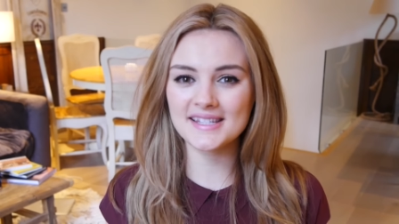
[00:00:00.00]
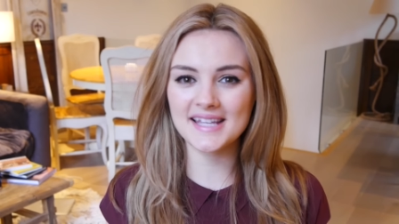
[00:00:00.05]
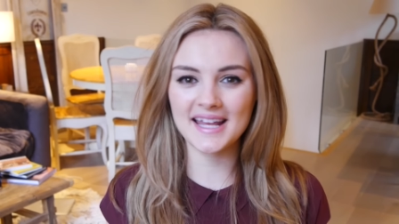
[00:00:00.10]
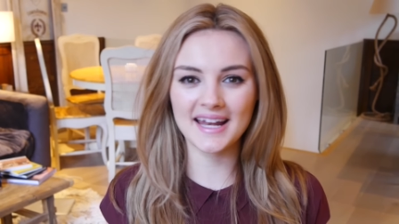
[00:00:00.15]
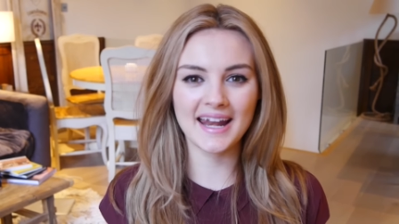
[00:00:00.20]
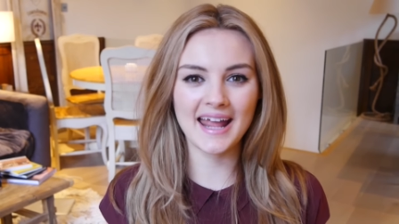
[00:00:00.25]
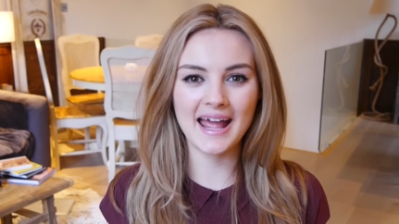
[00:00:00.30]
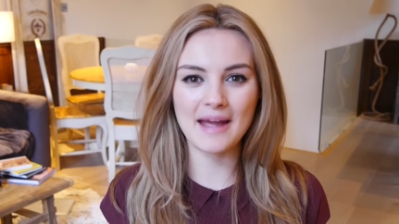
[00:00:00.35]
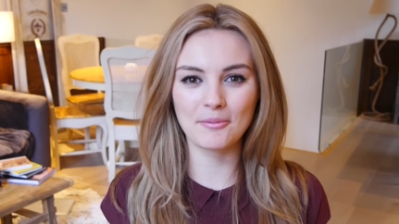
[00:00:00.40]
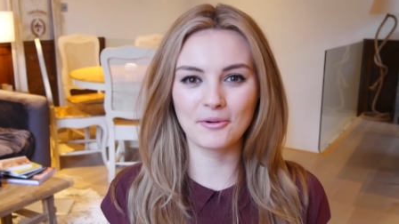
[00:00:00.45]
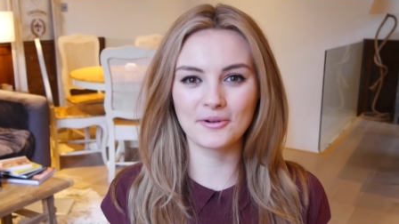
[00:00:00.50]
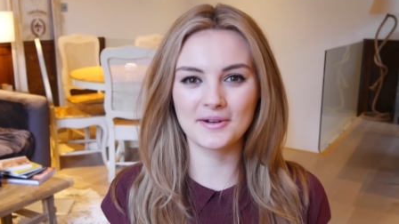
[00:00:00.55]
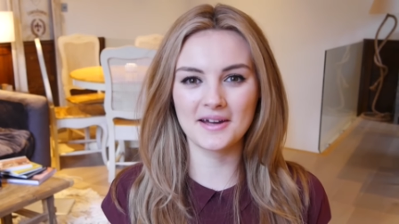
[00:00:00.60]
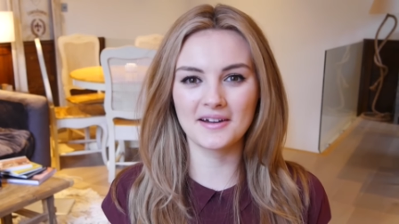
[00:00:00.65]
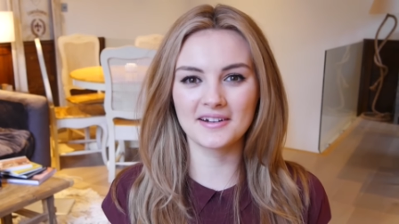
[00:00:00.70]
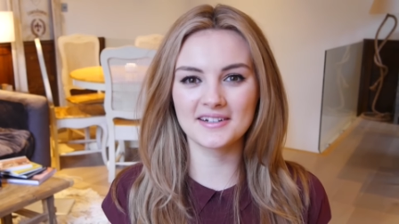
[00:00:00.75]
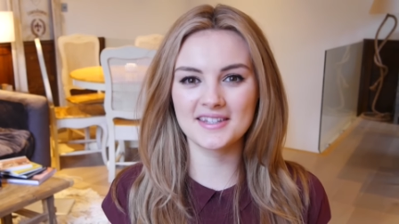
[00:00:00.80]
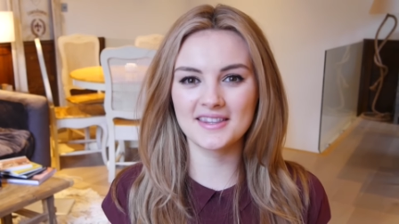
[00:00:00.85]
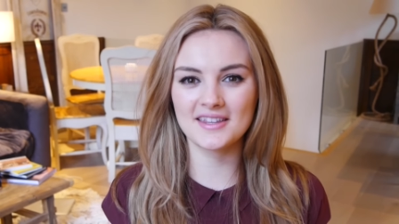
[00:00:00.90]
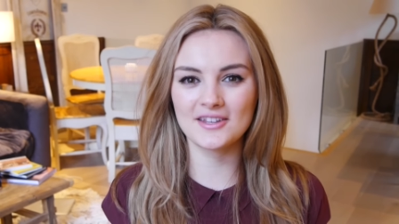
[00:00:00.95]
skincare
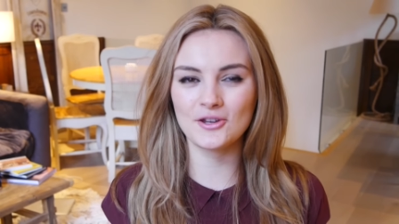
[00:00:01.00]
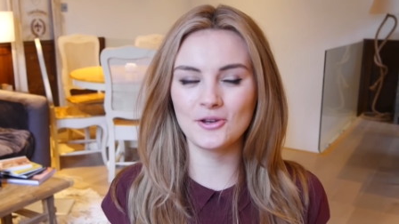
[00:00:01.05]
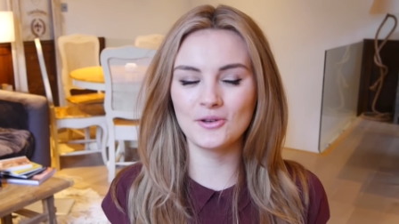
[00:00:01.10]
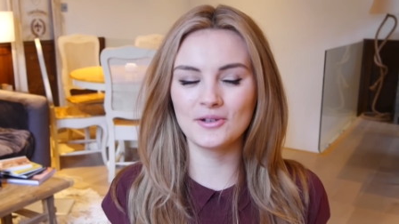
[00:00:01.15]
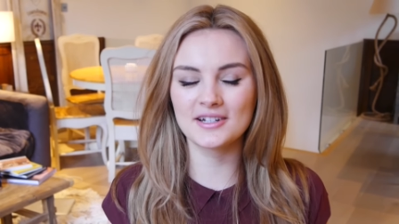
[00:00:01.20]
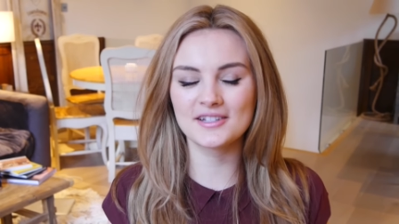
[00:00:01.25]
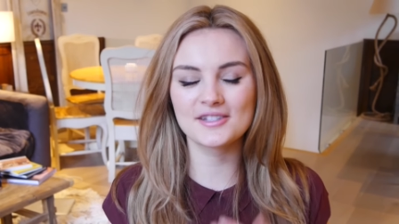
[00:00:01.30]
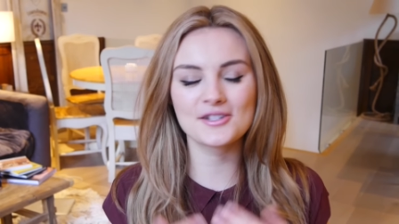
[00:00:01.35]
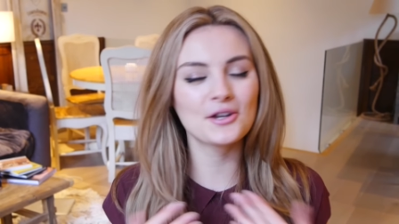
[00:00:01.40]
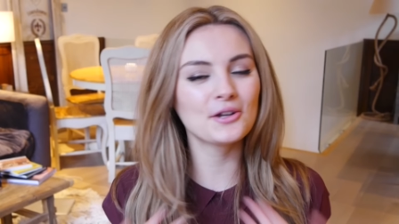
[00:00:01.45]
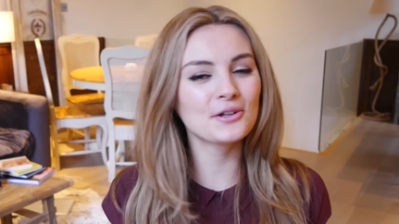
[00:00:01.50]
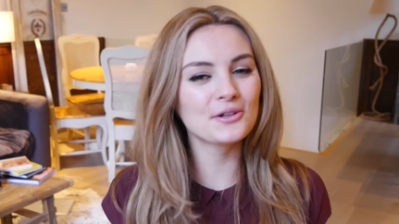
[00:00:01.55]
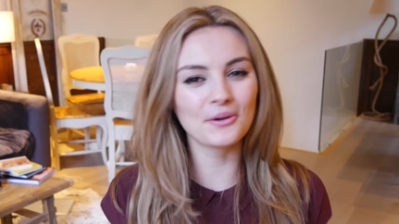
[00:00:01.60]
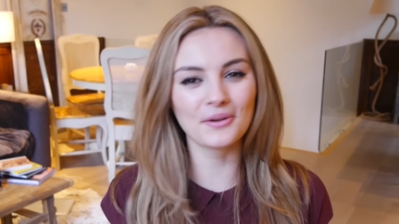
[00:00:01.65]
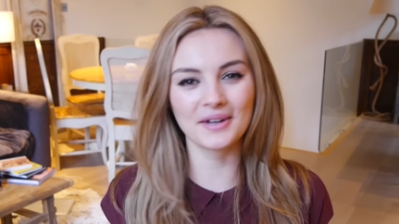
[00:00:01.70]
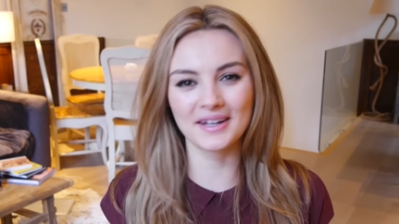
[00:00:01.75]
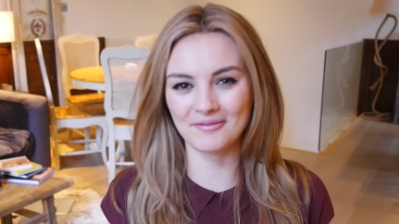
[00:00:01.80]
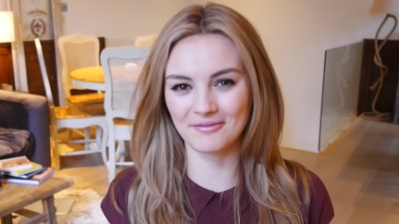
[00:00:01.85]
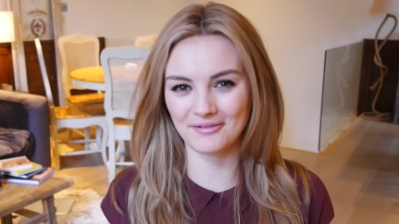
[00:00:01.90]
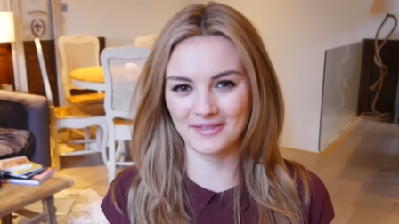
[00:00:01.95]
product that you just just could
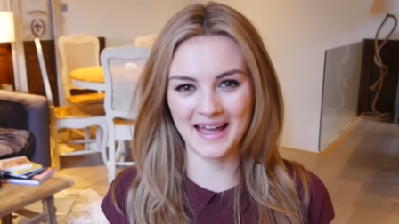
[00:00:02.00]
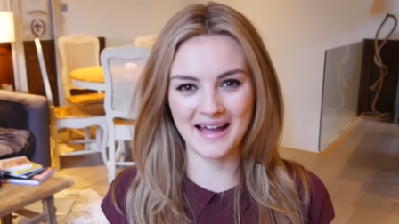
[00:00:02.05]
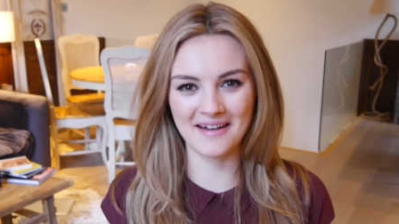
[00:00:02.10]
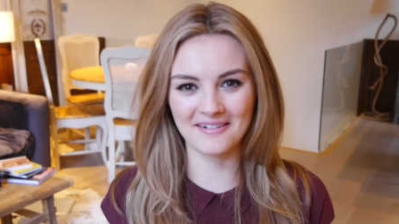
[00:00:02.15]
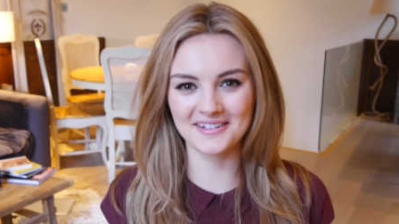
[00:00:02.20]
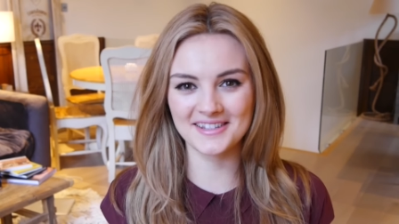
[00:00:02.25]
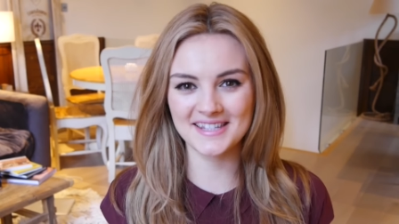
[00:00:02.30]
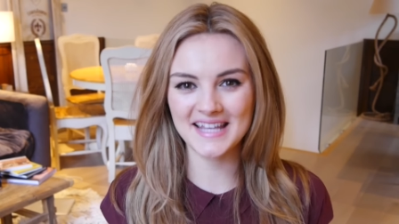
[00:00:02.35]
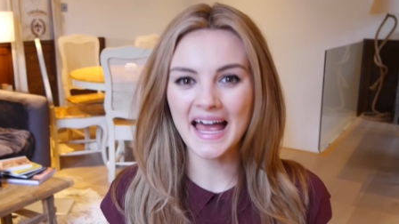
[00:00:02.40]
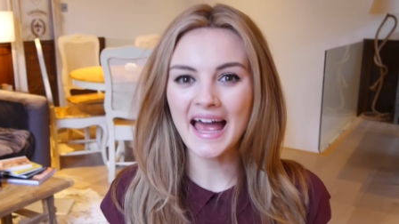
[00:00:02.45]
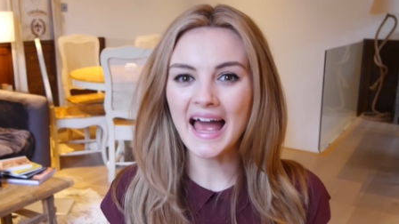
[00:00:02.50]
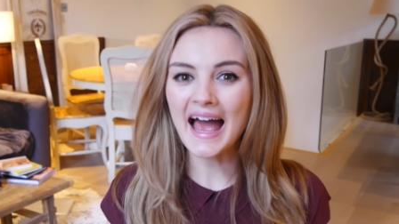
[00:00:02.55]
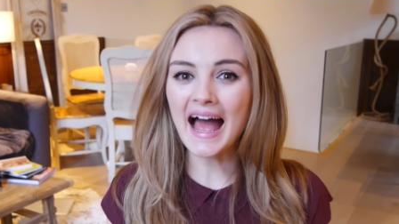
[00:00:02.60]
not live without.